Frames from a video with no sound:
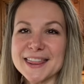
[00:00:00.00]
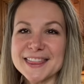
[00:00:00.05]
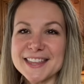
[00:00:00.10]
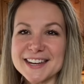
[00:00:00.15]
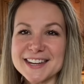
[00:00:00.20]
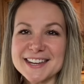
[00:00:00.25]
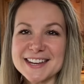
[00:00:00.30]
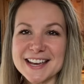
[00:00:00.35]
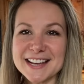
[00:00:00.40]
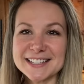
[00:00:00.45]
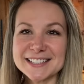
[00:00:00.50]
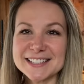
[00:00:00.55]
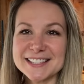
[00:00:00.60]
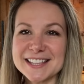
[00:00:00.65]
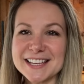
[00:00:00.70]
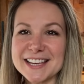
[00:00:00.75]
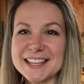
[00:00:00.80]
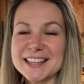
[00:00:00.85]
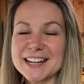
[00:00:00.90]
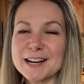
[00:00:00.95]
The next
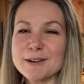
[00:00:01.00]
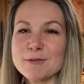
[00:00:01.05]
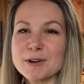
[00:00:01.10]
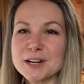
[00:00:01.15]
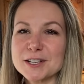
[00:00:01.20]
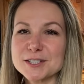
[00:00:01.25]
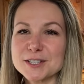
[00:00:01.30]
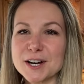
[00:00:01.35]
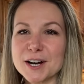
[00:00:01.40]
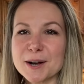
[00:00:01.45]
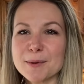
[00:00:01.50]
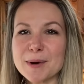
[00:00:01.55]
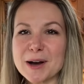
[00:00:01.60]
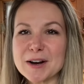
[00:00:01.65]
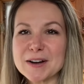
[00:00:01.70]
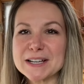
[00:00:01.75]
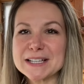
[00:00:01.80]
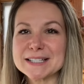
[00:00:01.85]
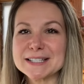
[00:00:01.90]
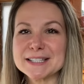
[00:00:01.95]
thing that I want to talk
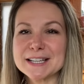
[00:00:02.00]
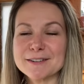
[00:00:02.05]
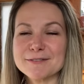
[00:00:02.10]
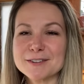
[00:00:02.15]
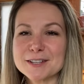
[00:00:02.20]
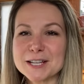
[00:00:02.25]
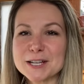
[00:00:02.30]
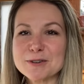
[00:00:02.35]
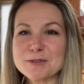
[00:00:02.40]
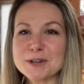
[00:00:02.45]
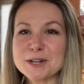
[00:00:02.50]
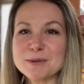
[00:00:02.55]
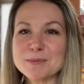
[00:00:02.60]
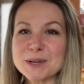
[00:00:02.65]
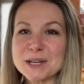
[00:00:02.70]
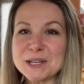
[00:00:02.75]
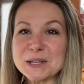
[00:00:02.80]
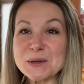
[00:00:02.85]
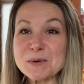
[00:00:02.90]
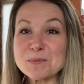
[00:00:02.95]
about is definitely going to
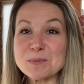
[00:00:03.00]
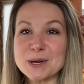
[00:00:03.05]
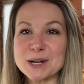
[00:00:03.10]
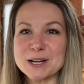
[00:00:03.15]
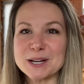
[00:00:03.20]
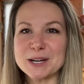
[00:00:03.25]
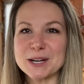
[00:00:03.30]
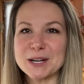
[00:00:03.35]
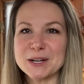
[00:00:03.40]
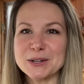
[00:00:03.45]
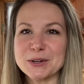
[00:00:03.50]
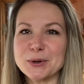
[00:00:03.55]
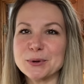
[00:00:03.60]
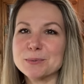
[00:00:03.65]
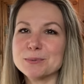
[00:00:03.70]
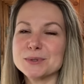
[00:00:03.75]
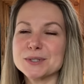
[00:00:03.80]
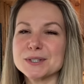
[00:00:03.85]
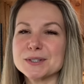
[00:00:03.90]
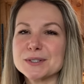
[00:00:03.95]
be humidity
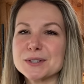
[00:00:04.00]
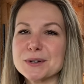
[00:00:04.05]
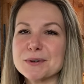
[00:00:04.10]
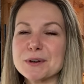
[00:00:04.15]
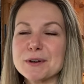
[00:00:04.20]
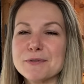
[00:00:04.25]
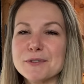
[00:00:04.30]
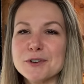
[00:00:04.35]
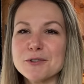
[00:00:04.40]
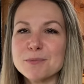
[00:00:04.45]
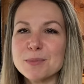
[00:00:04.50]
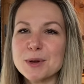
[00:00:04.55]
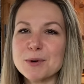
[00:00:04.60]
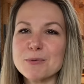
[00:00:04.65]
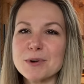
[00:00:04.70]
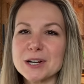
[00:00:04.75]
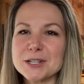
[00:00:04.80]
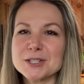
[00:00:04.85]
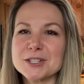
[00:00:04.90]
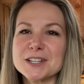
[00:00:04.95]
domes. So if you've been
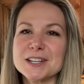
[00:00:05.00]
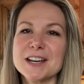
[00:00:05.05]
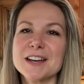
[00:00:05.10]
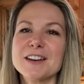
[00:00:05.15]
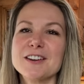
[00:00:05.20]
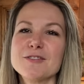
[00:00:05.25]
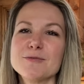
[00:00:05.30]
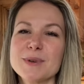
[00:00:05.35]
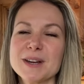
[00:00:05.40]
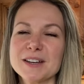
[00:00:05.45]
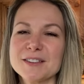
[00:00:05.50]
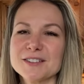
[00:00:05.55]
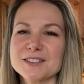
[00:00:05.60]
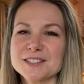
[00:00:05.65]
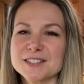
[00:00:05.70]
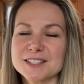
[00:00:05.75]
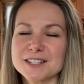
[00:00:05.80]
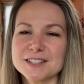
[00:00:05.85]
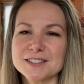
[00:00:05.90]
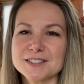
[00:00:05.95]
watching any of my other
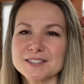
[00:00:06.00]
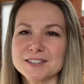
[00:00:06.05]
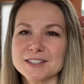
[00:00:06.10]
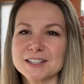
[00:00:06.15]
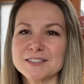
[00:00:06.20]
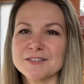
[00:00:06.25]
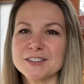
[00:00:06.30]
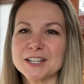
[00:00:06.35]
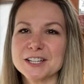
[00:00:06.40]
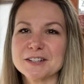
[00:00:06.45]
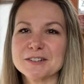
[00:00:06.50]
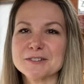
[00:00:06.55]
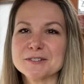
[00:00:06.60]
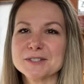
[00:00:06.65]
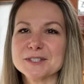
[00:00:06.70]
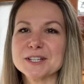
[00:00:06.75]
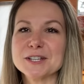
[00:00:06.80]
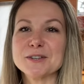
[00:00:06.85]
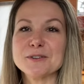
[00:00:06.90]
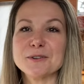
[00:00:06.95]
seed starting
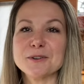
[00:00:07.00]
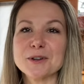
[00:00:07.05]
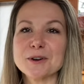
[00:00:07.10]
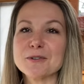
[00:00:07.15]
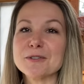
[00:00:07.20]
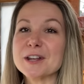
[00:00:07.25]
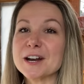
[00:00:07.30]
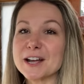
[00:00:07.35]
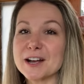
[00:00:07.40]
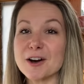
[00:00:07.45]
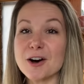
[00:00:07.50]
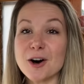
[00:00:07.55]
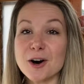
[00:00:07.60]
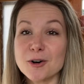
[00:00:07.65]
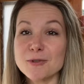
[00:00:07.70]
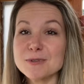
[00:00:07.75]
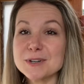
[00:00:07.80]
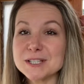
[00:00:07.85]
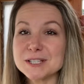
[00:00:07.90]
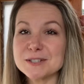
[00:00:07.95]
videos, you'll know that I
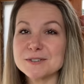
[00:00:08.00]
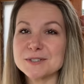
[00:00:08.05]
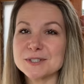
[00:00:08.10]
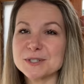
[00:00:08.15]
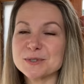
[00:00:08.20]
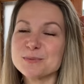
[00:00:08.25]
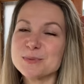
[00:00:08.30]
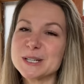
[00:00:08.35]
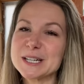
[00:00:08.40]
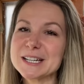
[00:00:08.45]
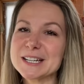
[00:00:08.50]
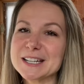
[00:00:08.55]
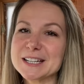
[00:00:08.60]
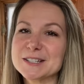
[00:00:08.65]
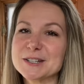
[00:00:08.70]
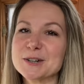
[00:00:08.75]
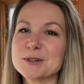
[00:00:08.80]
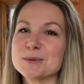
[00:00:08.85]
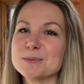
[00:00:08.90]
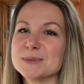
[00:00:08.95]
always use humidity
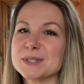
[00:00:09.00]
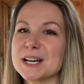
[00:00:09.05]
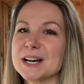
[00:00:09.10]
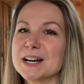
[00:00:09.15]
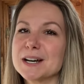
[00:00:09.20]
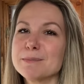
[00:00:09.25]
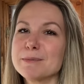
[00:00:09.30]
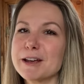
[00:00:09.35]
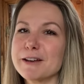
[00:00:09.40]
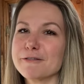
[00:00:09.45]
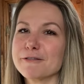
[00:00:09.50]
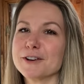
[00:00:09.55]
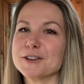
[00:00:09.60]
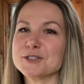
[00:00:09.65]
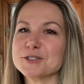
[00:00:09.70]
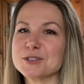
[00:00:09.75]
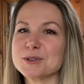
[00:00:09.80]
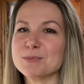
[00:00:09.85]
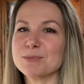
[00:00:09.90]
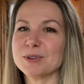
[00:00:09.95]
domes on my
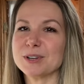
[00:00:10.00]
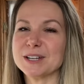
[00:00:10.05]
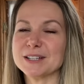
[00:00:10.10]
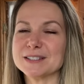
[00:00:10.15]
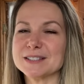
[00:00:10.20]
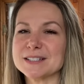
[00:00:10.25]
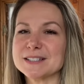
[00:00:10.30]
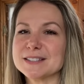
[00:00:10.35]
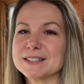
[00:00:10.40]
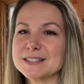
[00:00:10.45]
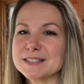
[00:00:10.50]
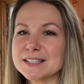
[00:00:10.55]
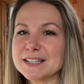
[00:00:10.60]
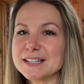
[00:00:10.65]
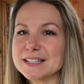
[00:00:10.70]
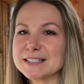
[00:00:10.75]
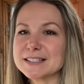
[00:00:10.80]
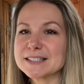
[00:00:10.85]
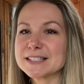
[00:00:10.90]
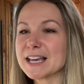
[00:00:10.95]
freshly planted
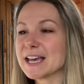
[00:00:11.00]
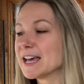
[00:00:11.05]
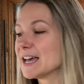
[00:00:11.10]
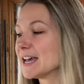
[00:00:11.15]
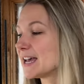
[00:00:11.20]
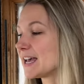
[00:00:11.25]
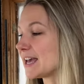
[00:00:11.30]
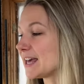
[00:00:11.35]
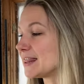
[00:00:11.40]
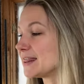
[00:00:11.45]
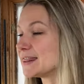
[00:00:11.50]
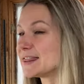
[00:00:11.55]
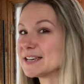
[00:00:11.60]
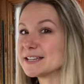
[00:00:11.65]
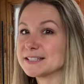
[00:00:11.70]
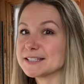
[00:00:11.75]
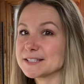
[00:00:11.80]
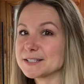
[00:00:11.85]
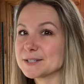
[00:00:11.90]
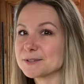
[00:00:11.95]
seeds, and
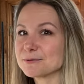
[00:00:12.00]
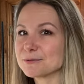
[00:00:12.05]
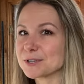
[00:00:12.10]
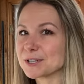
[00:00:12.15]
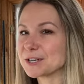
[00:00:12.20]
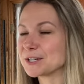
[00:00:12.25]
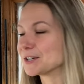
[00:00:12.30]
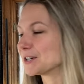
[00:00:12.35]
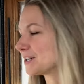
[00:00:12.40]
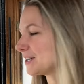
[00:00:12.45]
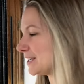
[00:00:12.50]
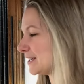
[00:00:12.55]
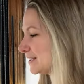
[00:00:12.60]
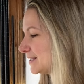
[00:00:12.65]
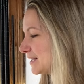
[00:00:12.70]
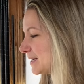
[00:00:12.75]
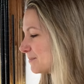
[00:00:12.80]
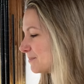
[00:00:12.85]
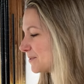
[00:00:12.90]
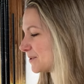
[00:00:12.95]
this is a really good
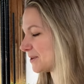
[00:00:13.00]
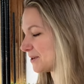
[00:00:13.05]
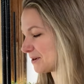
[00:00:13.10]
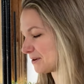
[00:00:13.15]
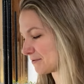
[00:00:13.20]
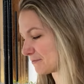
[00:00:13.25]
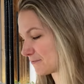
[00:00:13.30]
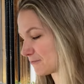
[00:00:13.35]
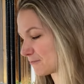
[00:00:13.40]
example of